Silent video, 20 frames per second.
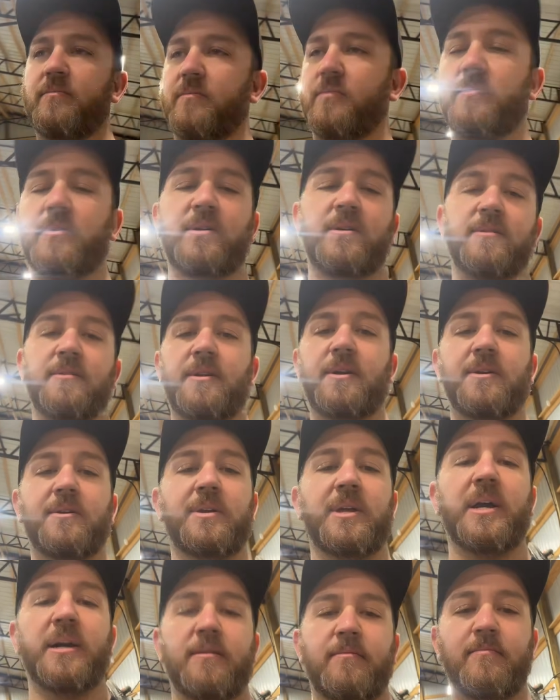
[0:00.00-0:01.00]
you're
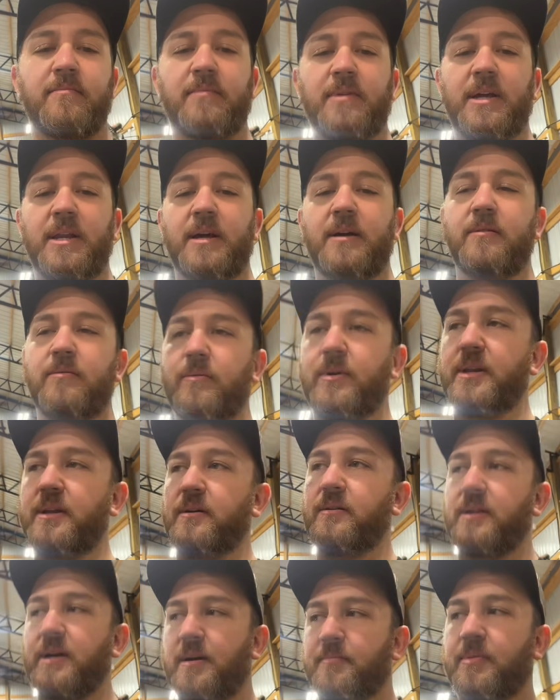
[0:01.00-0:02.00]
done. We
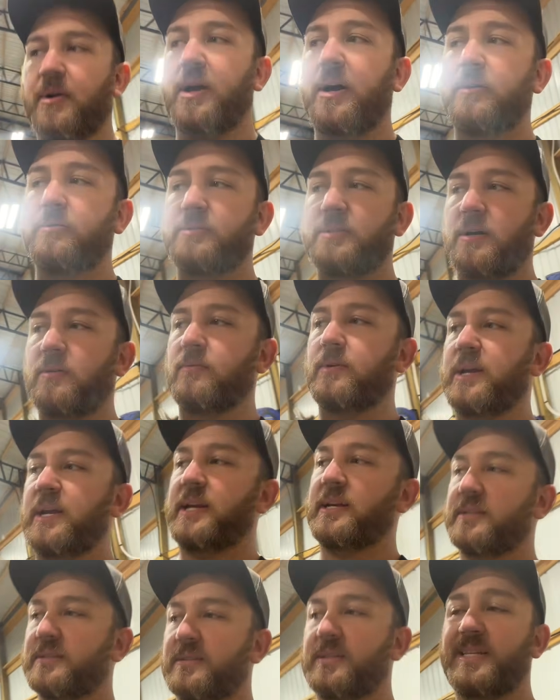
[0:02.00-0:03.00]
do the upper hose
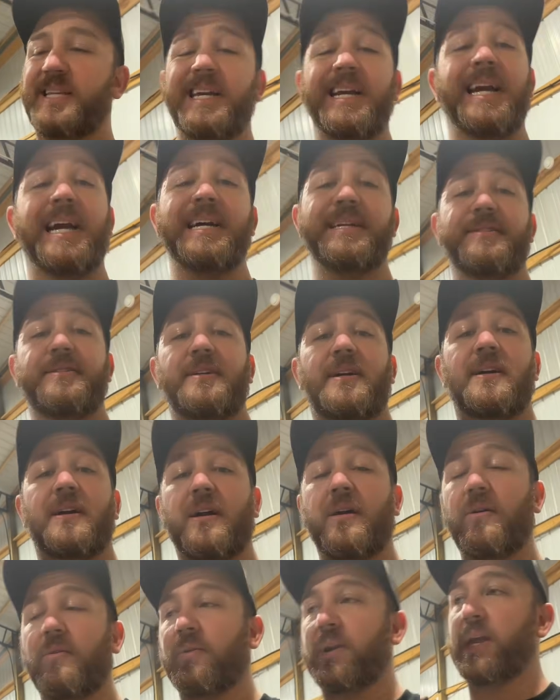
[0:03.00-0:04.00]
O-rings, the degas jug
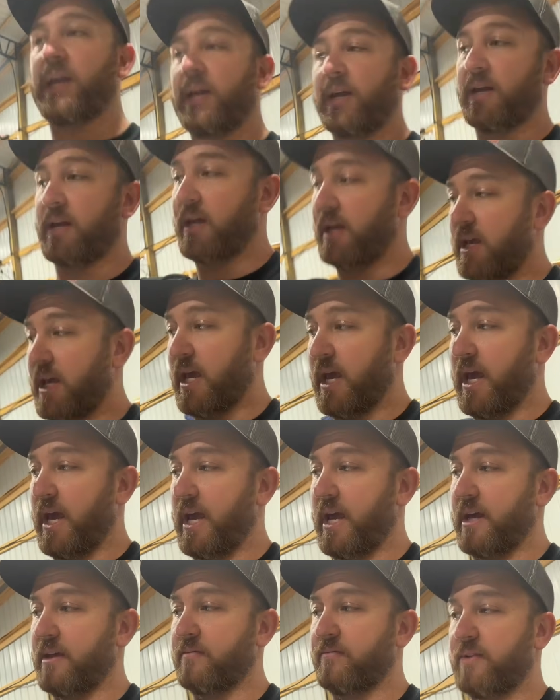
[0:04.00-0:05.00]
O-ring,
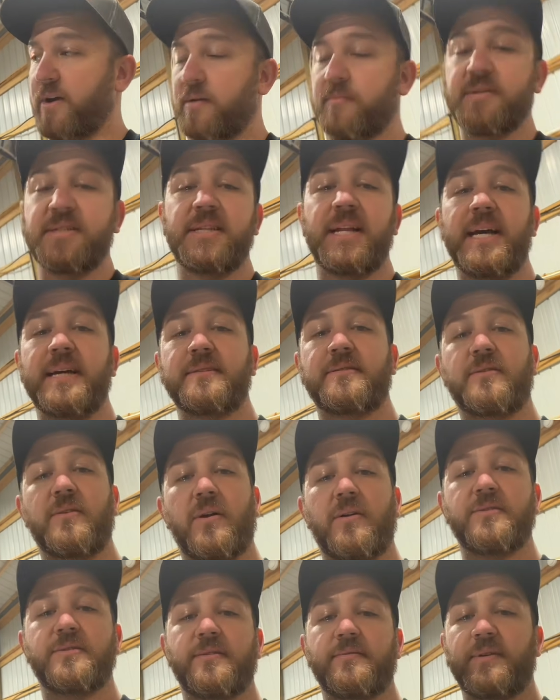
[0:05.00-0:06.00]
and thermostats,
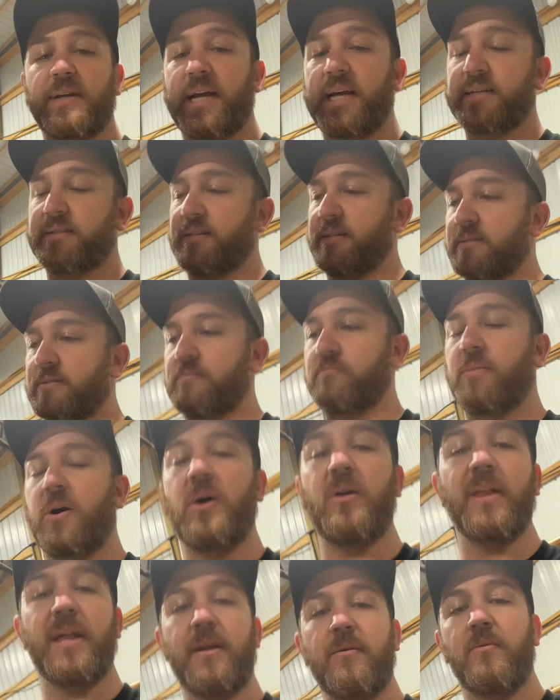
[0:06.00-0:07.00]
crossover gaskets, all
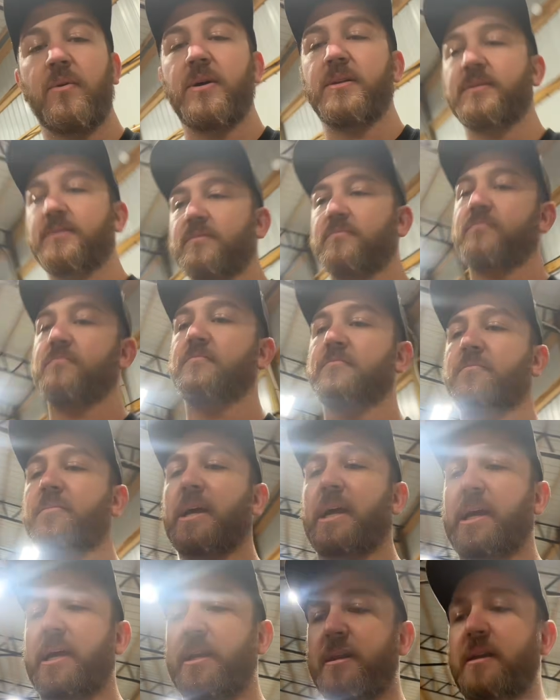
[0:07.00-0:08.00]
that at once.
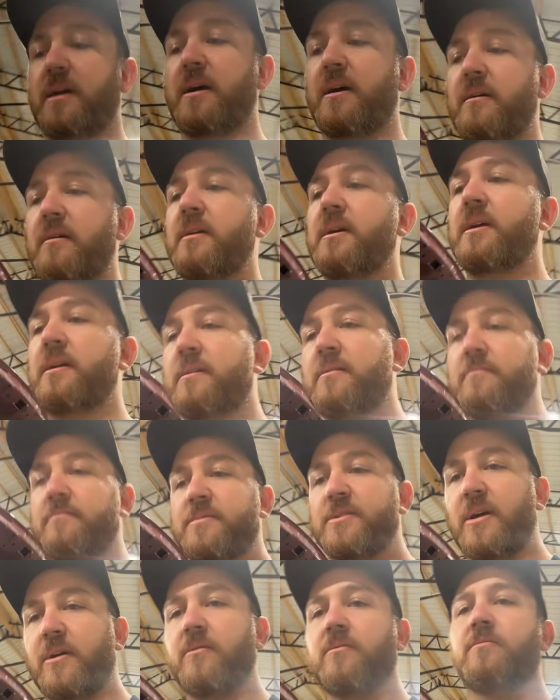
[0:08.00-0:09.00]
And
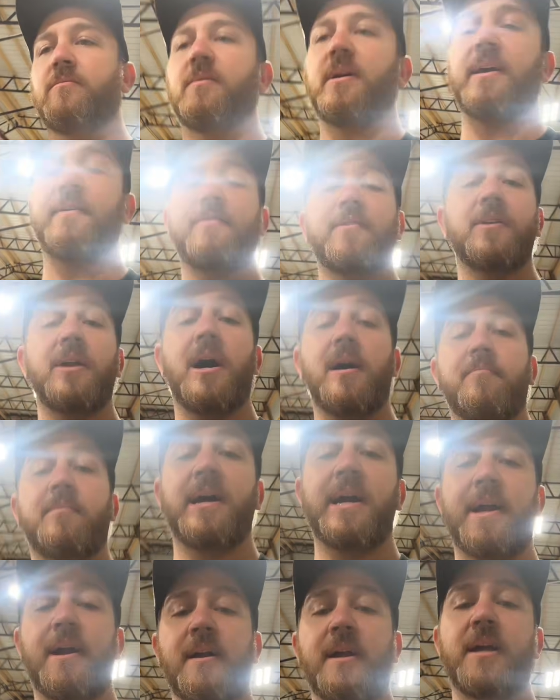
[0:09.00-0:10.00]
so if you're not in
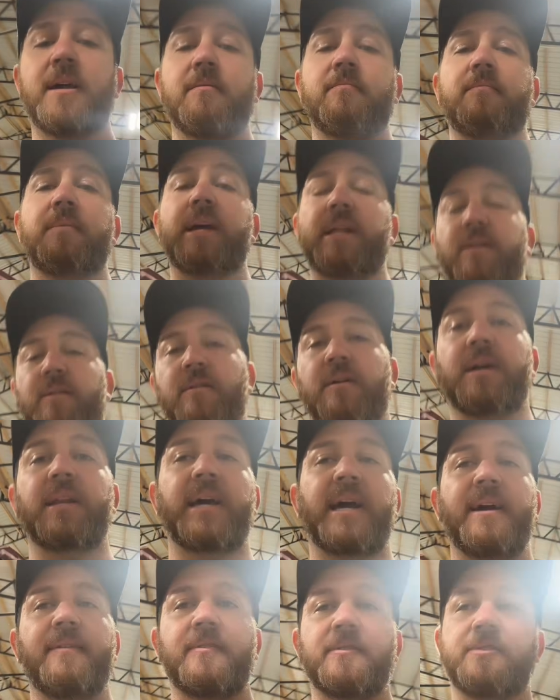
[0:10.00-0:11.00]
my area and you're going to
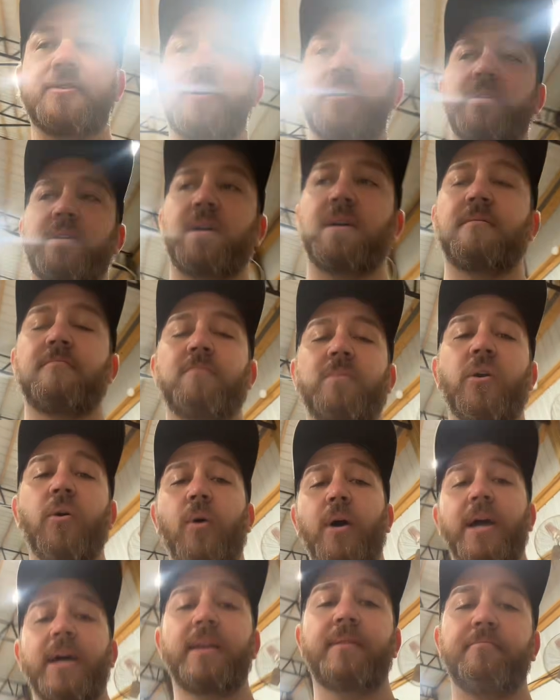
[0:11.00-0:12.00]
have your truck done, go
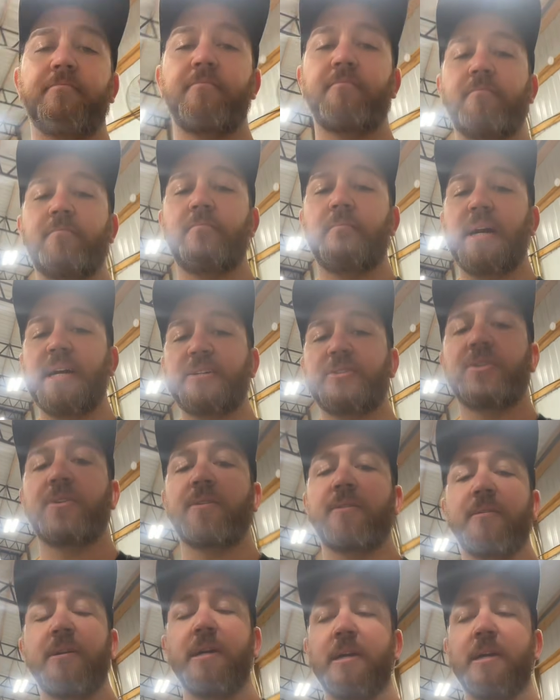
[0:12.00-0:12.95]
ahead and make sure